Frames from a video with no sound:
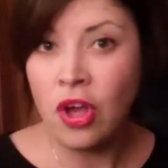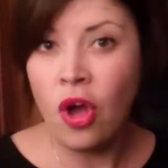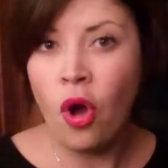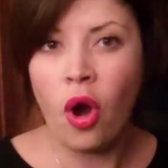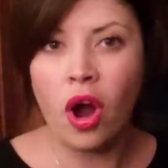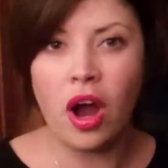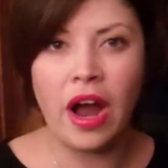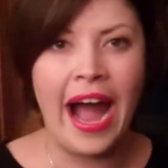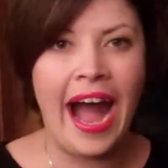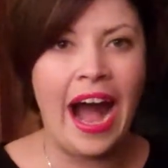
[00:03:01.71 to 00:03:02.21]

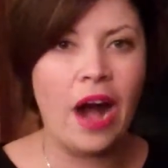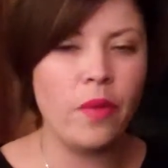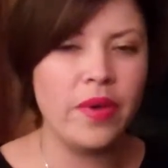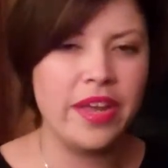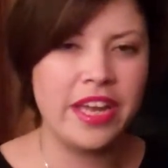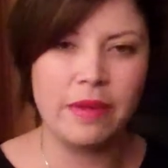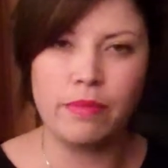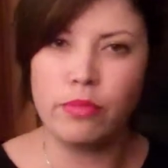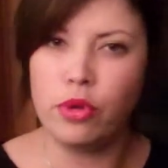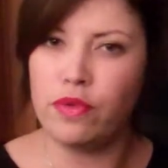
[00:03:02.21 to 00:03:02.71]
or how we
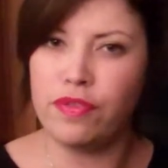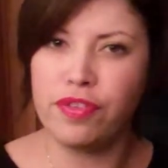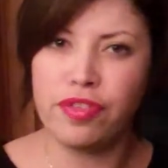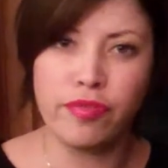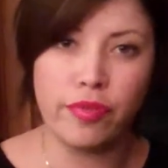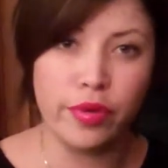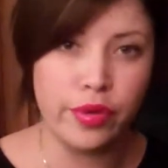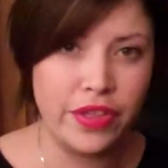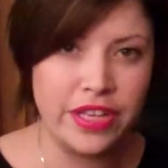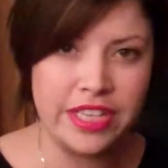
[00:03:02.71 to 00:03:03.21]
can move
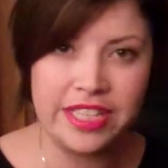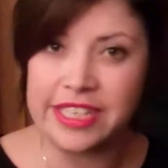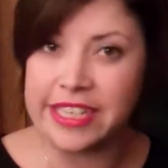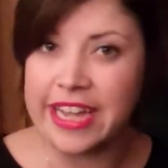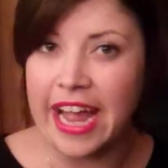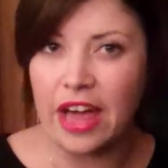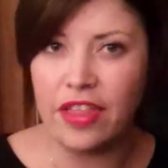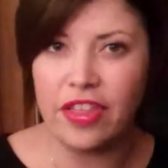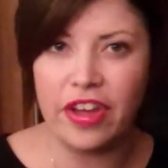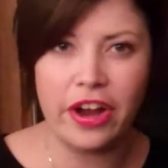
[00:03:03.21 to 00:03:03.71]
through this
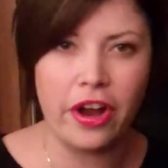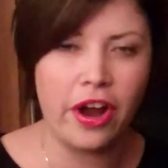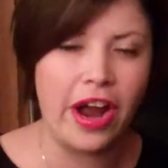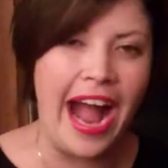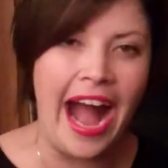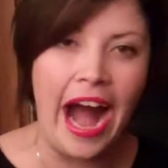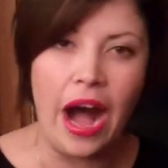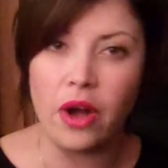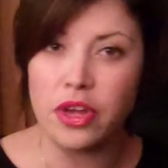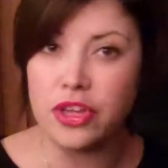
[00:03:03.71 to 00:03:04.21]
together or
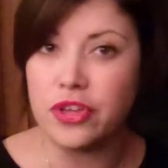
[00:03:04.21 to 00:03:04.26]
how